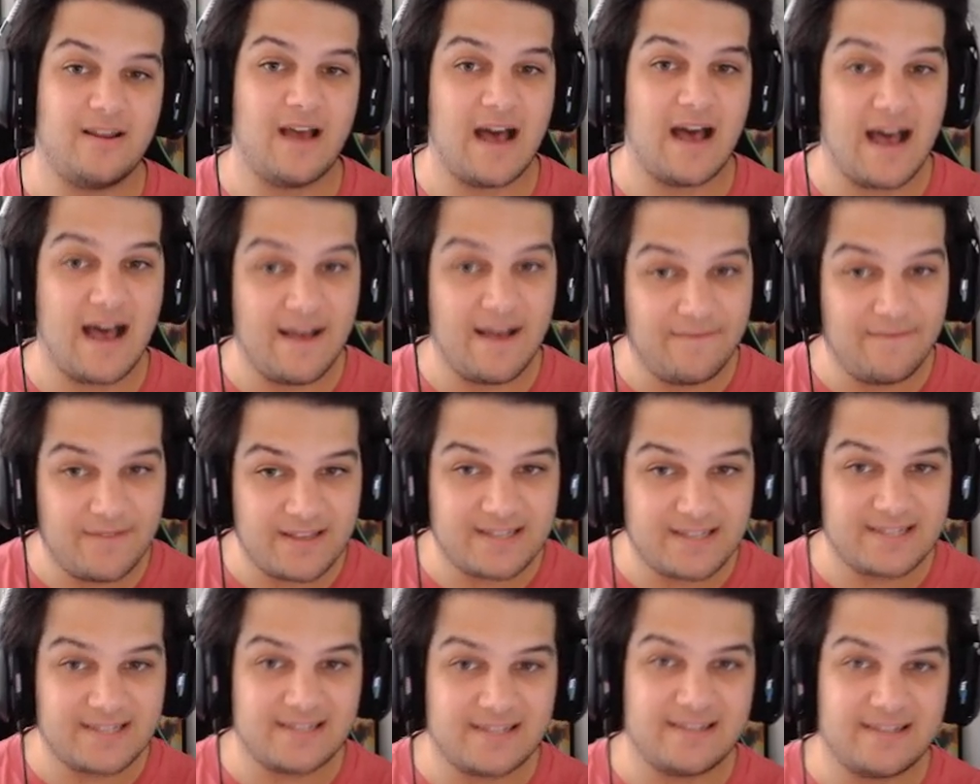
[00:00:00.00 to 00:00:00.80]

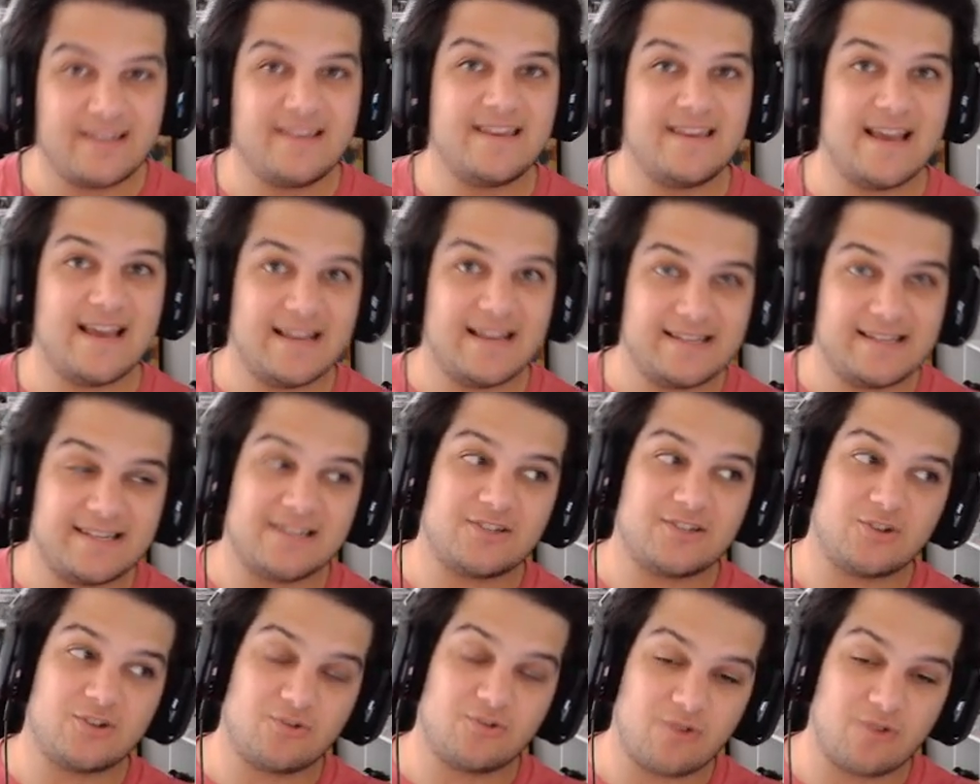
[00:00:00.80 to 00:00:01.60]
Obviously, yes,
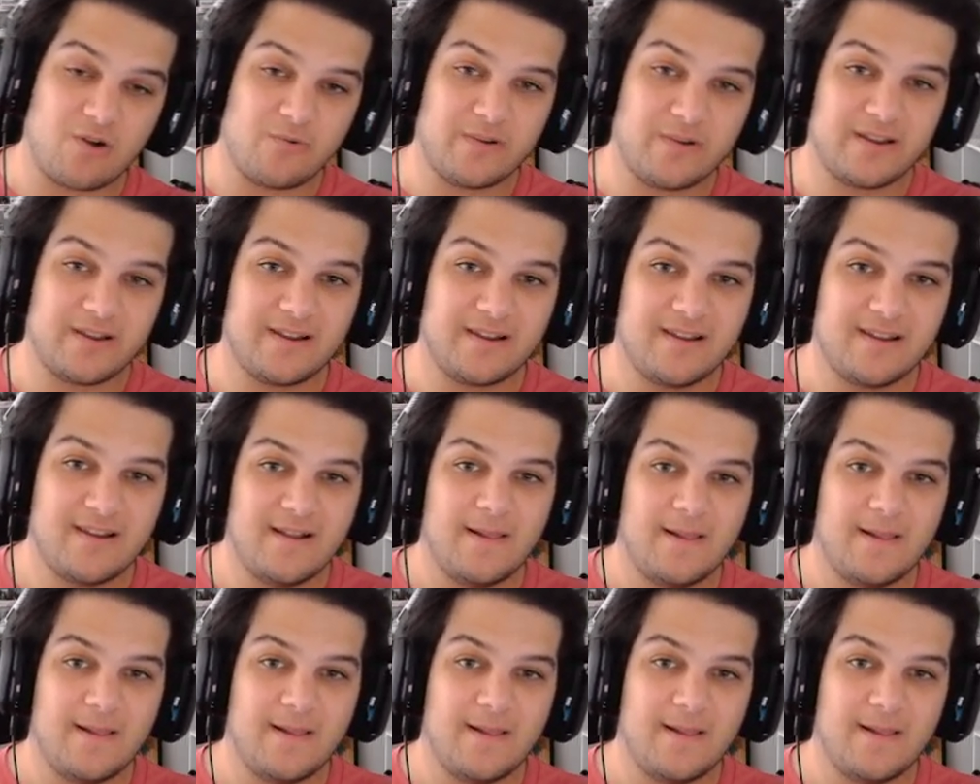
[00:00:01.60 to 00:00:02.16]
it's growing.